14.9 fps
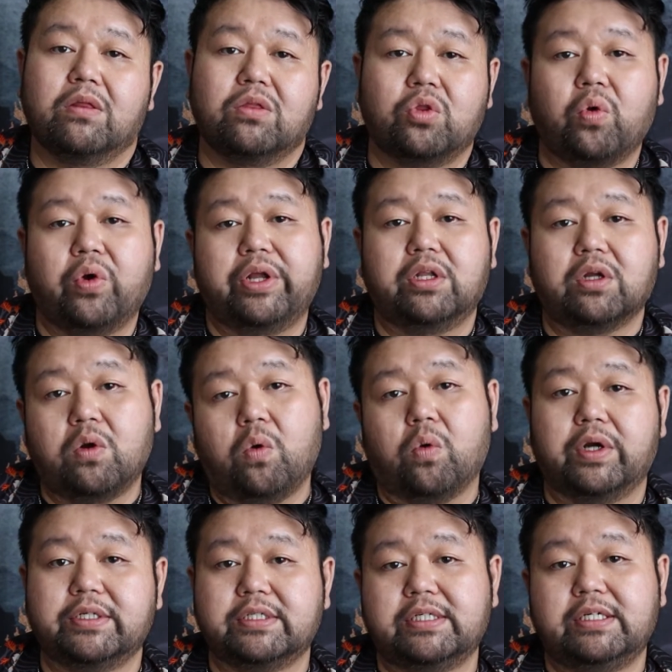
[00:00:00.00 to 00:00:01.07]
during the
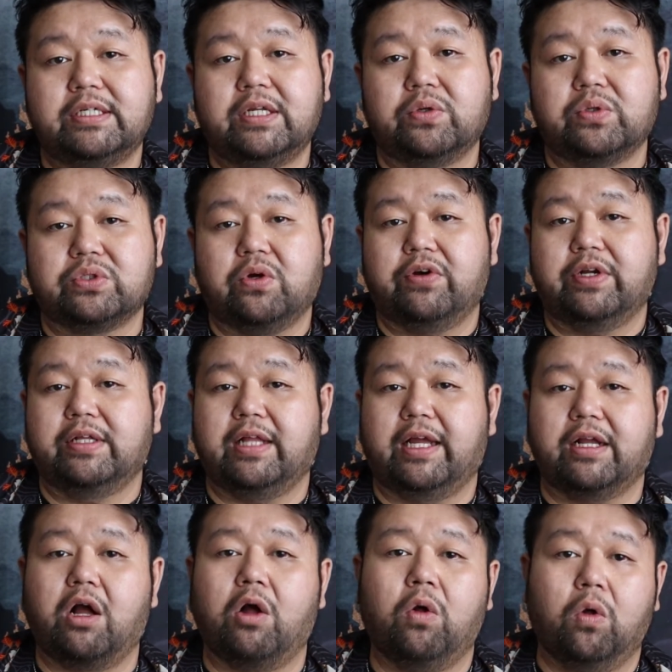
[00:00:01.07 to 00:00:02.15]
quarantine, it was already
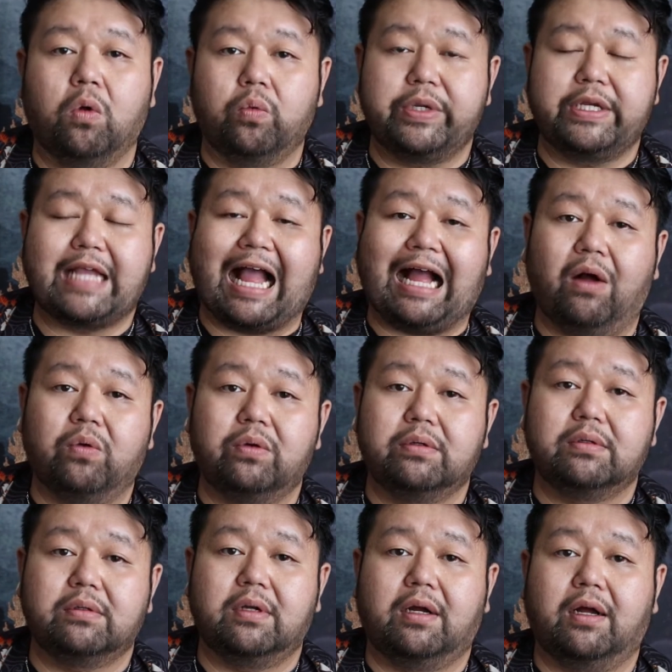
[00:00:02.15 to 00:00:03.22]
like a whole week out,
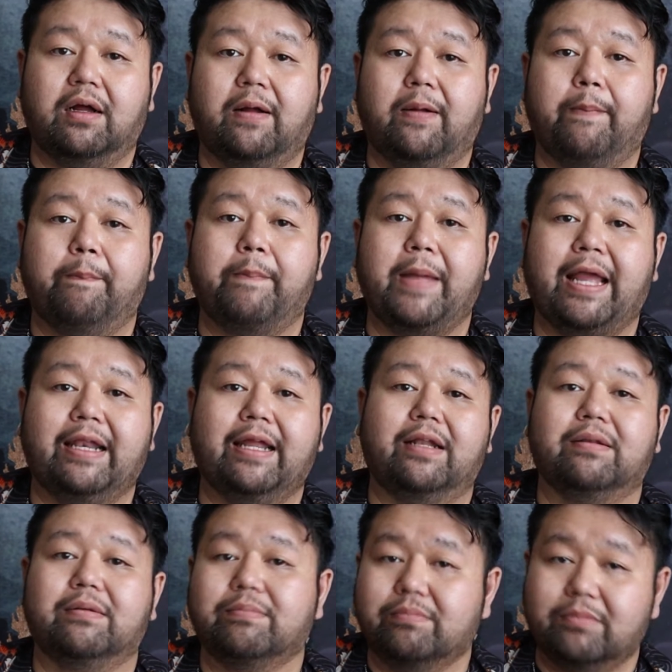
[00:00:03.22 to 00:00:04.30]
and
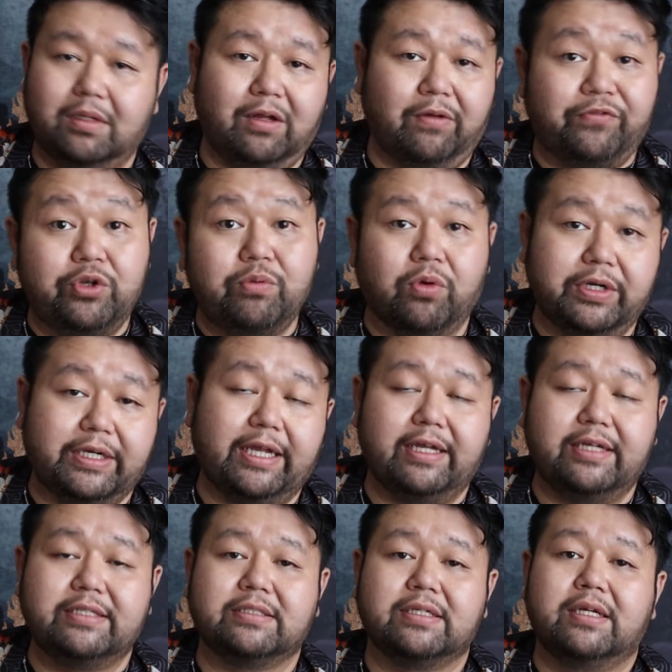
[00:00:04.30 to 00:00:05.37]
then a few more
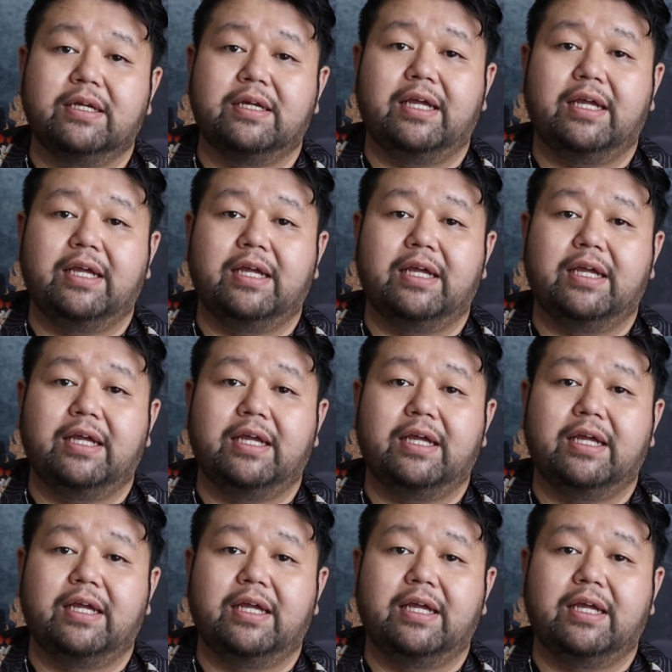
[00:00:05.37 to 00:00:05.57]
days,